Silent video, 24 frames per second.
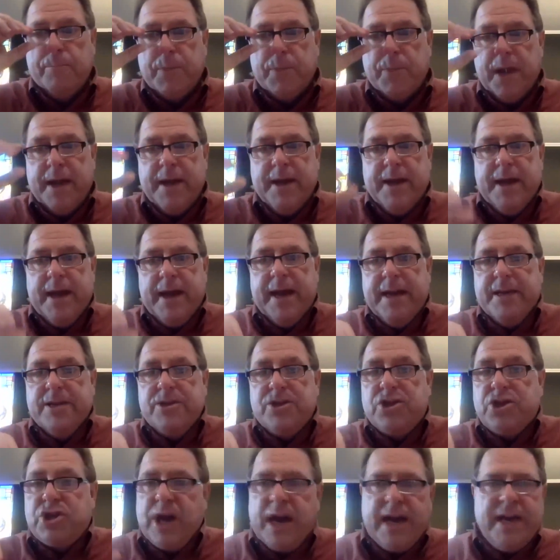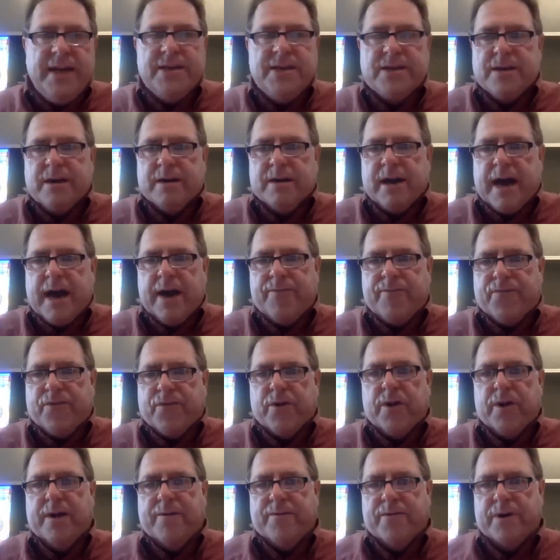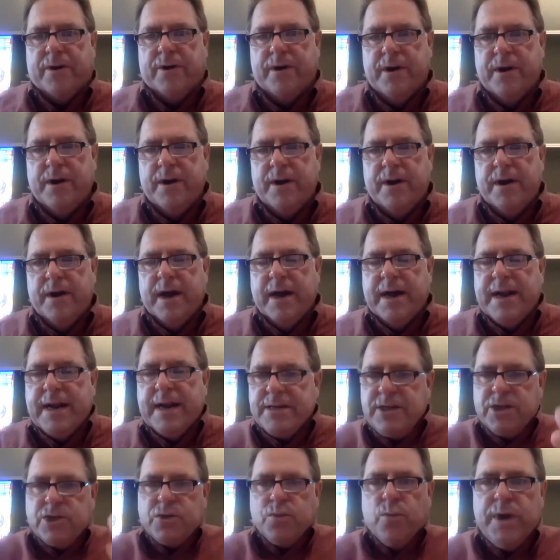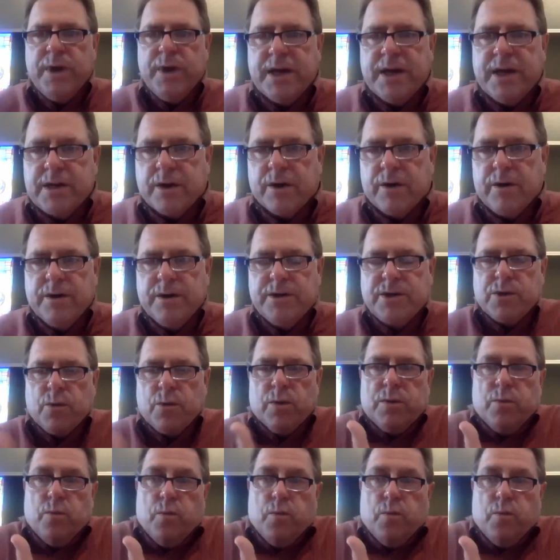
and it, and it changed their life forever. And I just want to encourage you when